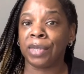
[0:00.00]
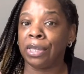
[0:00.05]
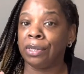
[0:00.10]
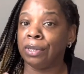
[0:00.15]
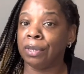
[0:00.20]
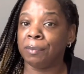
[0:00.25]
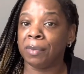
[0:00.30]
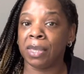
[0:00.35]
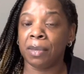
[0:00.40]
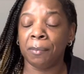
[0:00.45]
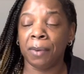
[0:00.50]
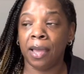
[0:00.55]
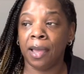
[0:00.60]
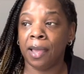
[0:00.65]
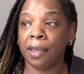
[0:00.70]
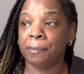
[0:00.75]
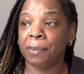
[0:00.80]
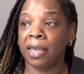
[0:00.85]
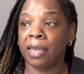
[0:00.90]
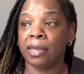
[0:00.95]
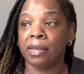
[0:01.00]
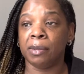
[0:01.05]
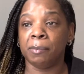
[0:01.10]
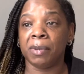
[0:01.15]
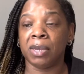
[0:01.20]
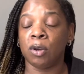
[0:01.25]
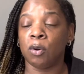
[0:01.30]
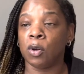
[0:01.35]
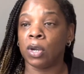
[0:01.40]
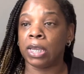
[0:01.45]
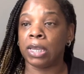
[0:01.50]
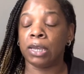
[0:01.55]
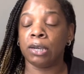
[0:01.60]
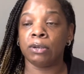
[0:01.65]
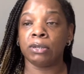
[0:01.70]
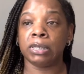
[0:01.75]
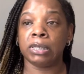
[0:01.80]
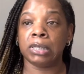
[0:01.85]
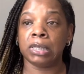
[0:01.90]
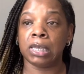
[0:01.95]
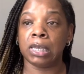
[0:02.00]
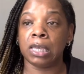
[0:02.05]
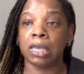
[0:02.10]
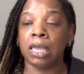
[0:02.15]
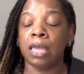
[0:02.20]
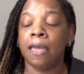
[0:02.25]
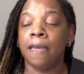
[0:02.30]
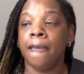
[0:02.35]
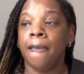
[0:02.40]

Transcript: let me get my iPad, let me go in here and see.